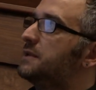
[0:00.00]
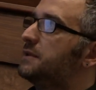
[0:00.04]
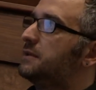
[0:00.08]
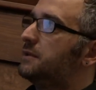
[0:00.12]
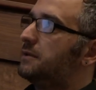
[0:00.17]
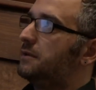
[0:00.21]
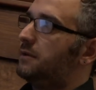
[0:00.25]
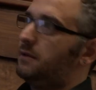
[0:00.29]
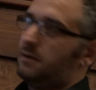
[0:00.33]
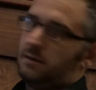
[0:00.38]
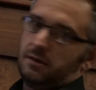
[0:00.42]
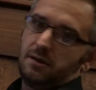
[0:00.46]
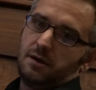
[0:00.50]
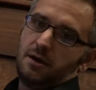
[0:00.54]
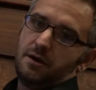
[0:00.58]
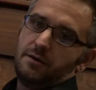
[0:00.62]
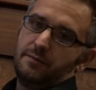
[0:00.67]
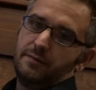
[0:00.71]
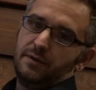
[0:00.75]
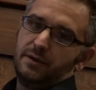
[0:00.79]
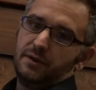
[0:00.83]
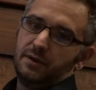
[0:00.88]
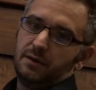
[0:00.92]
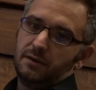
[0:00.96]
as I
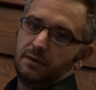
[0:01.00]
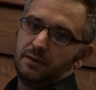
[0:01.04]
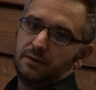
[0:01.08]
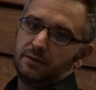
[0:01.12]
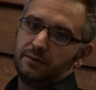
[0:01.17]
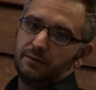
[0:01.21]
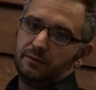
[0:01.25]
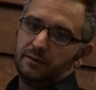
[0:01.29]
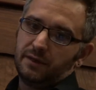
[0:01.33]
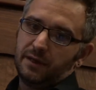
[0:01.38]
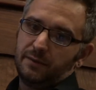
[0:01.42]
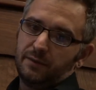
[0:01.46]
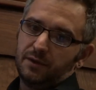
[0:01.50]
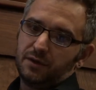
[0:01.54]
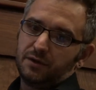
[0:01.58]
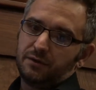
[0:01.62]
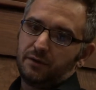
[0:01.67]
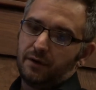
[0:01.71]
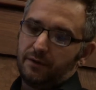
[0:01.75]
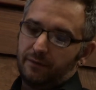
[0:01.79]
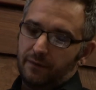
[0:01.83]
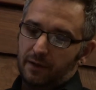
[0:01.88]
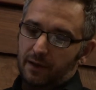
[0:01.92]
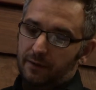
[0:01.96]
hope to sort of
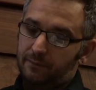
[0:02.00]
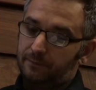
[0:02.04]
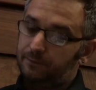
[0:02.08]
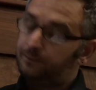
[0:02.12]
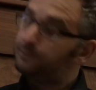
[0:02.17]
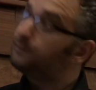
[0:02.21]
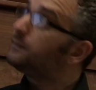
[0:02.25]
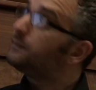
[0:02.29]
demonstrate, really.